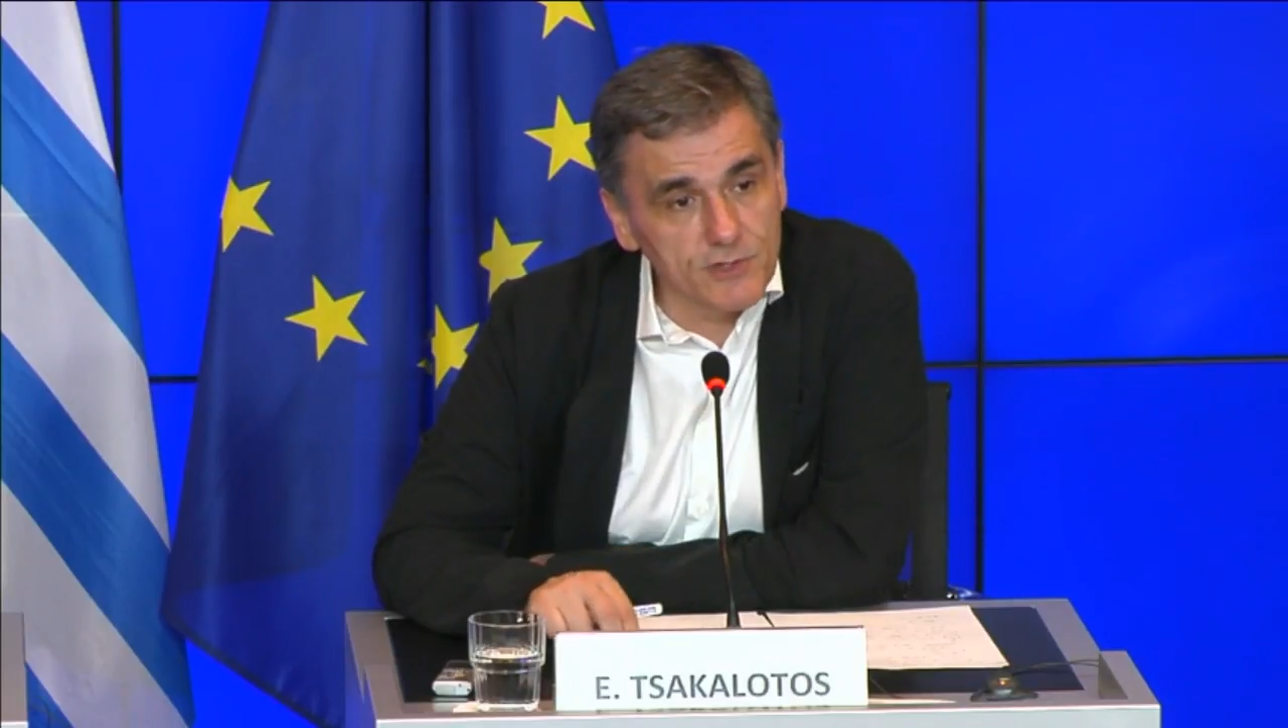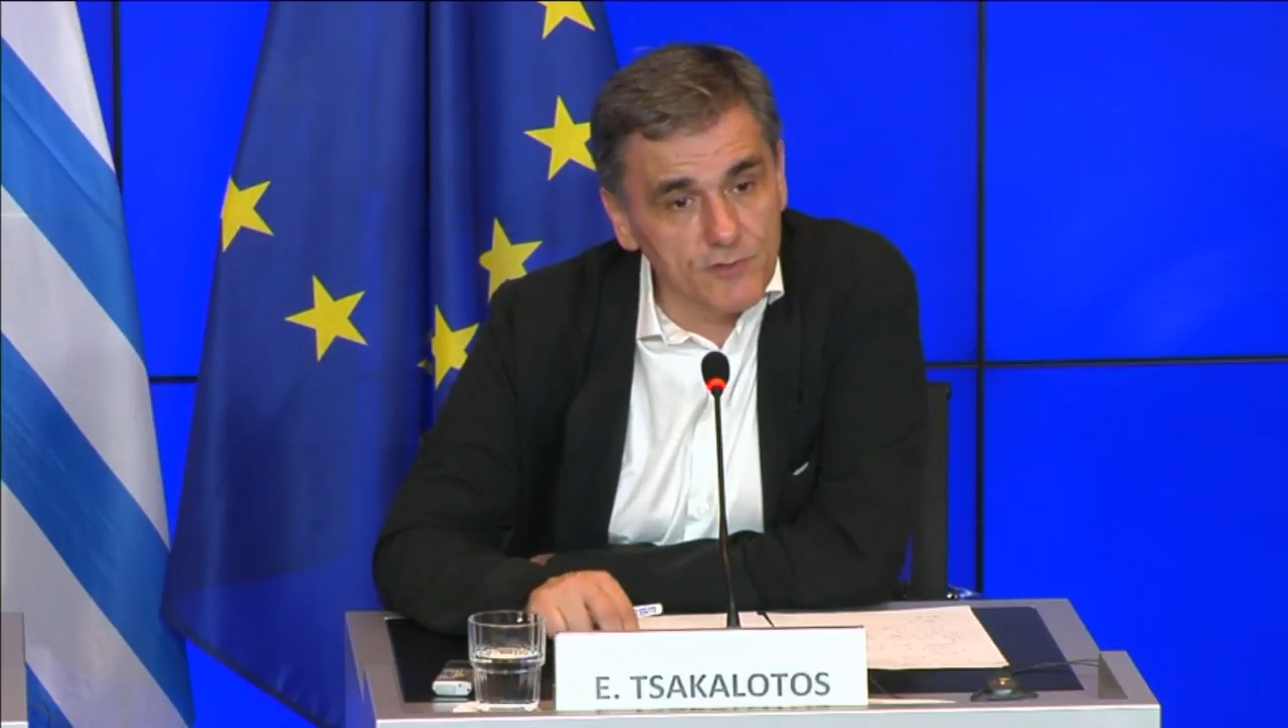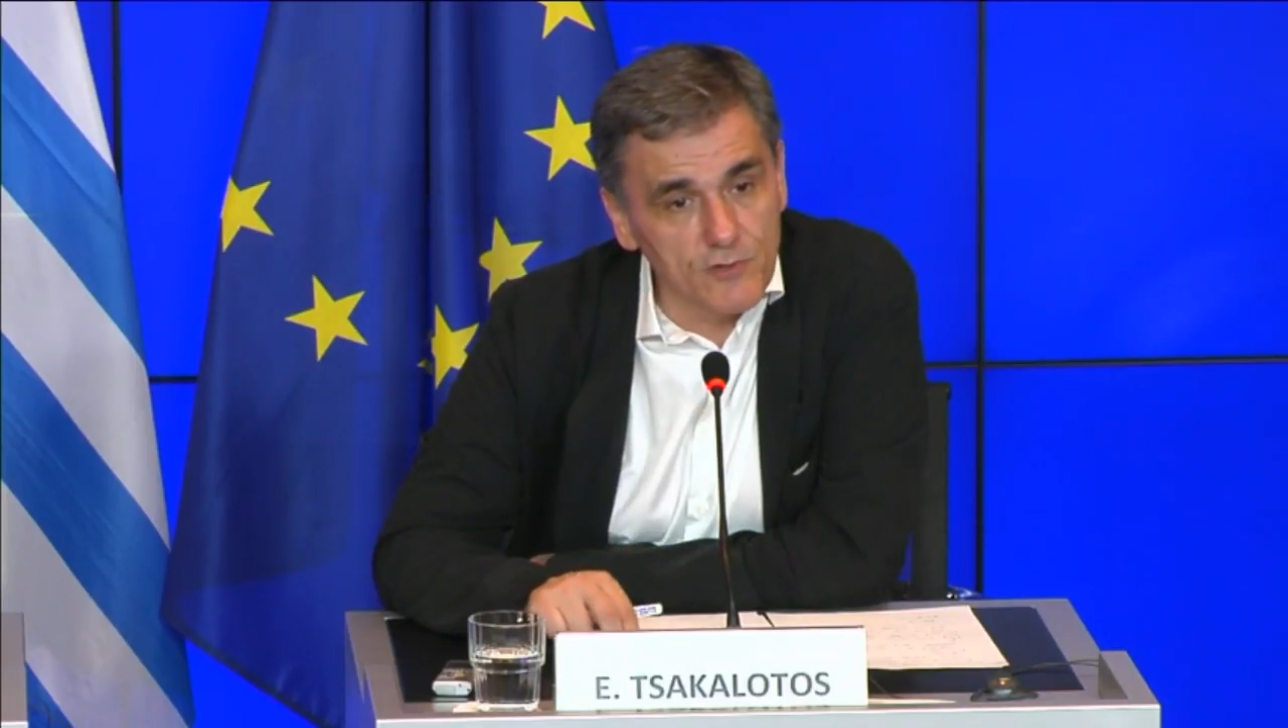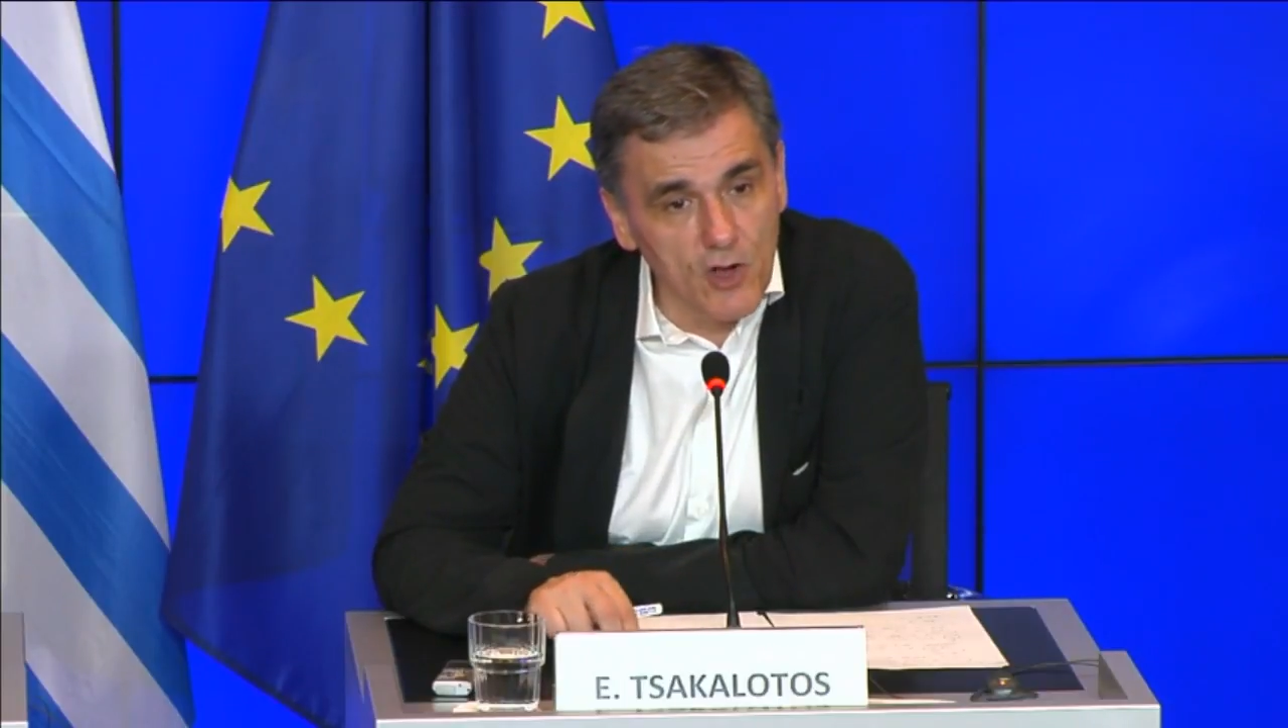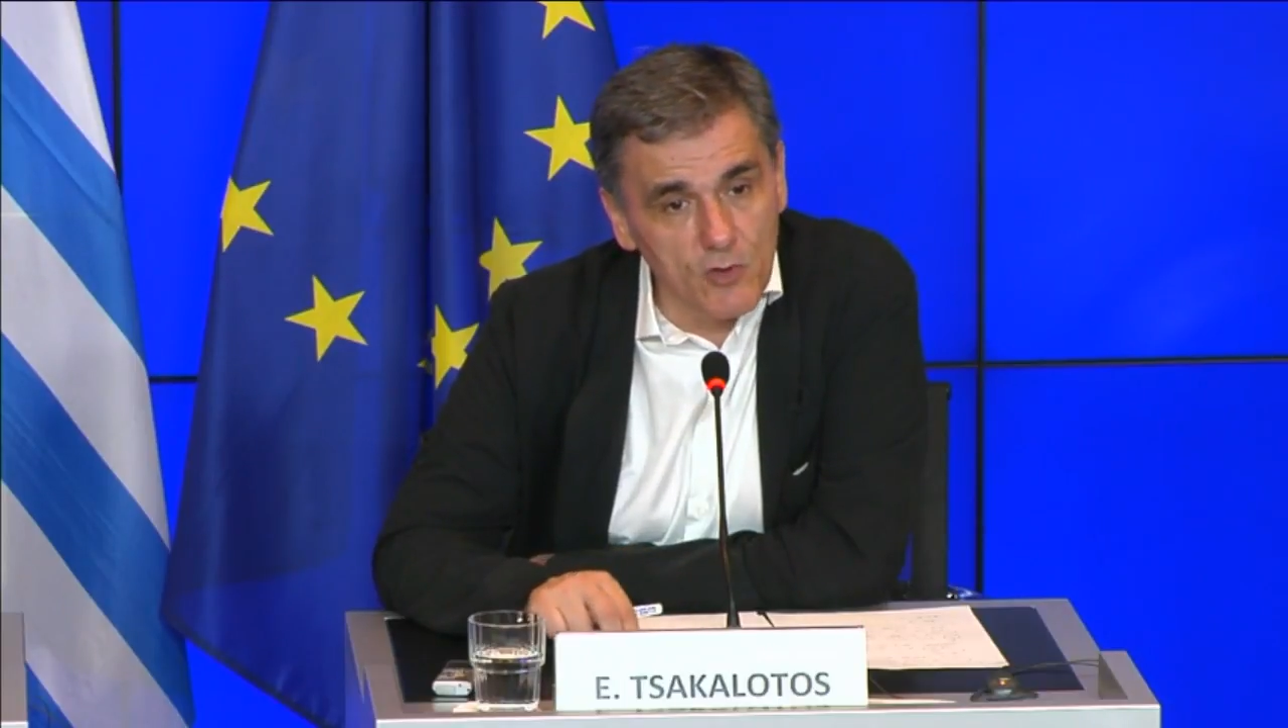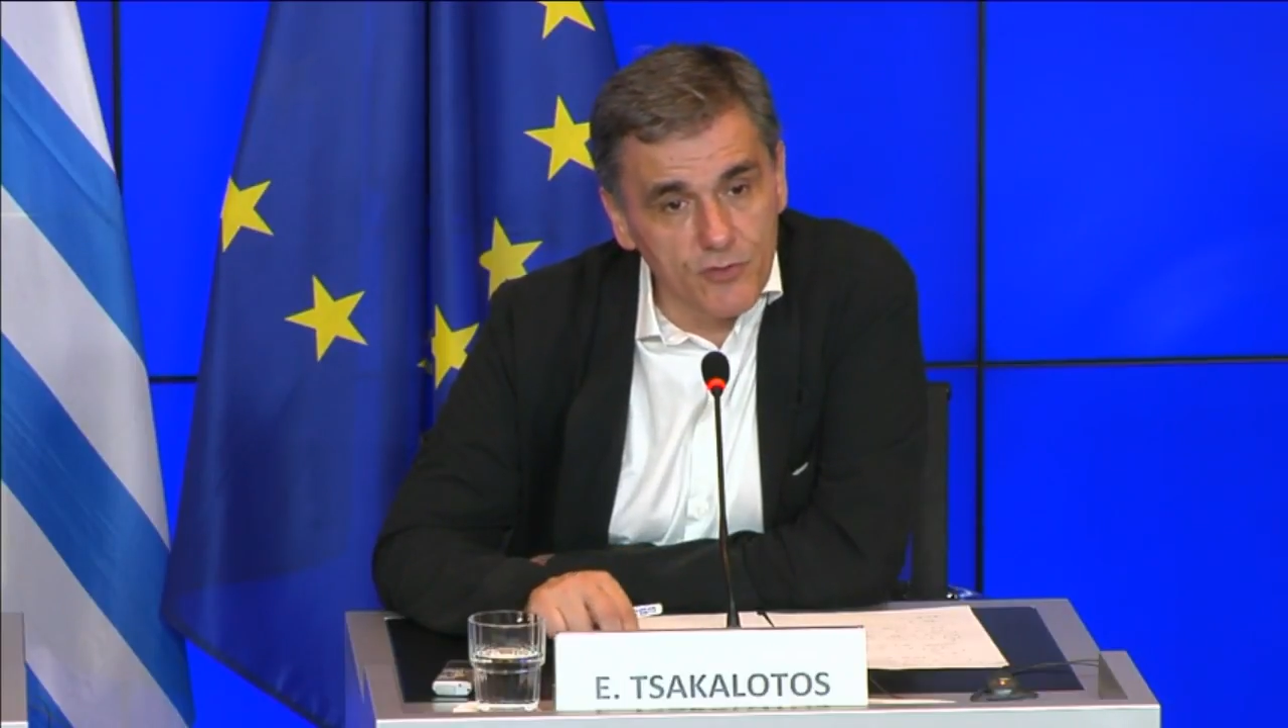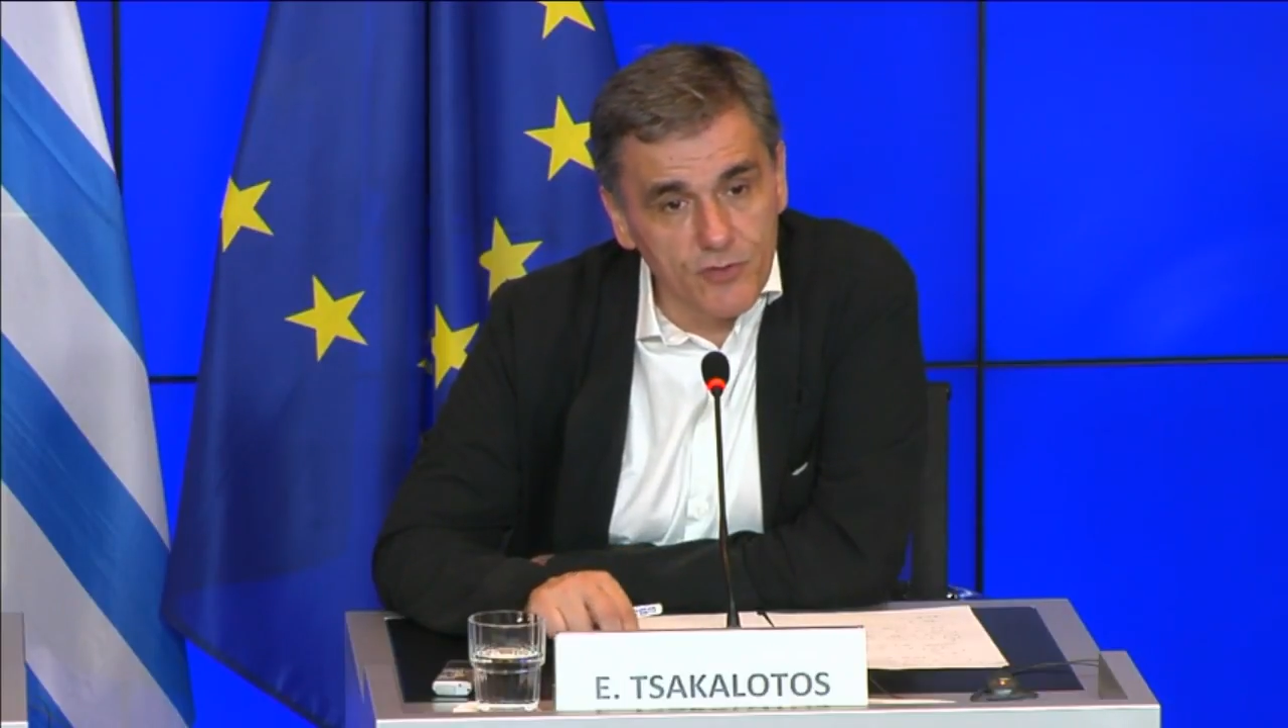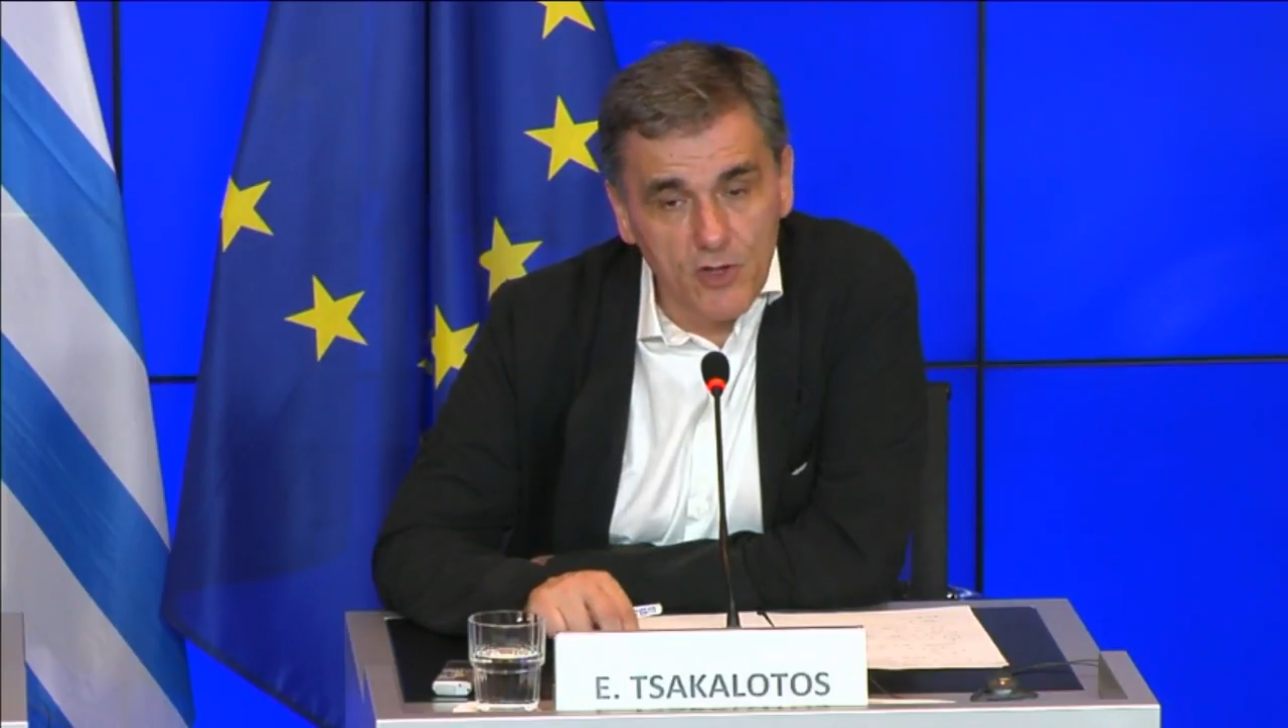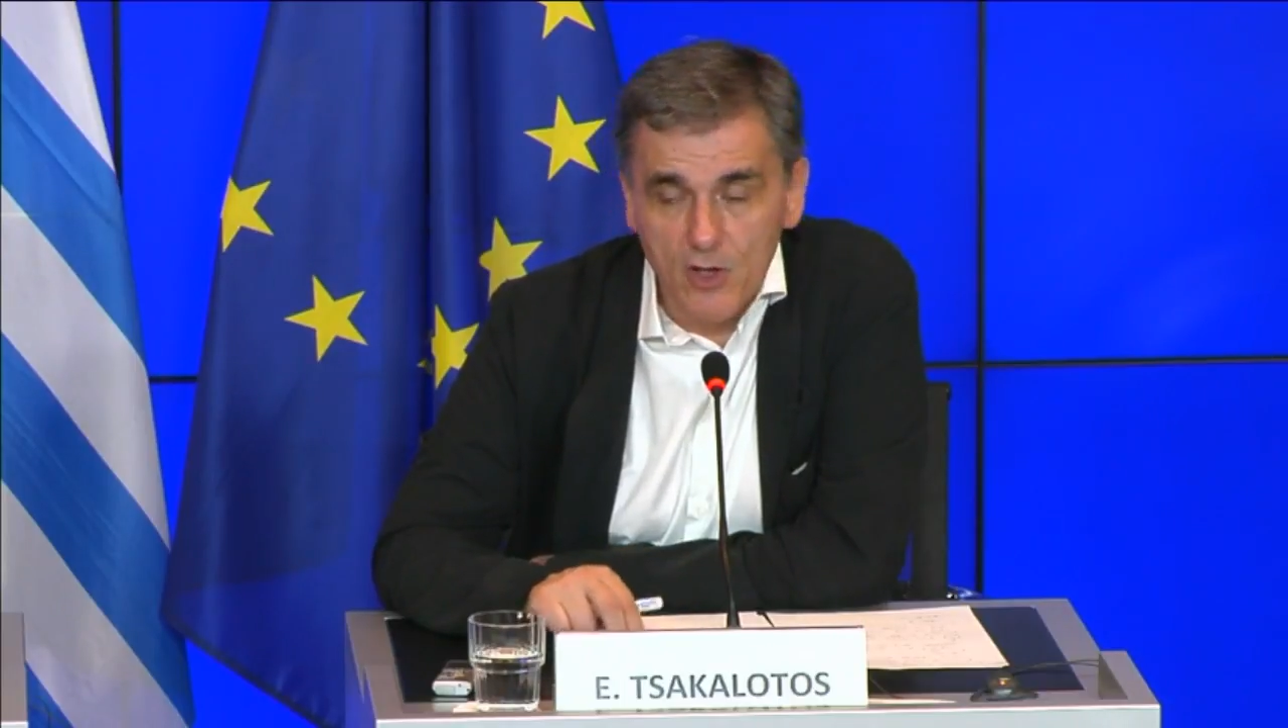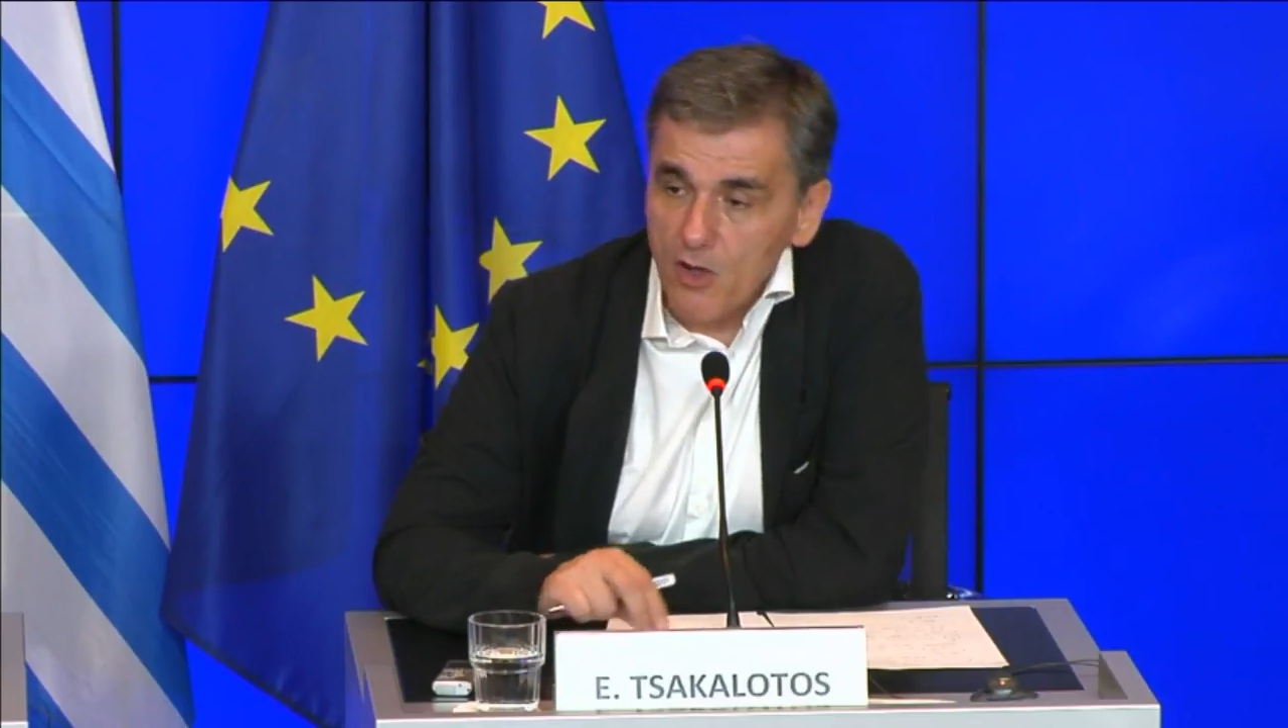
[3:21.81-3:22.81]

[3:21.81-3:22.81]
of growth,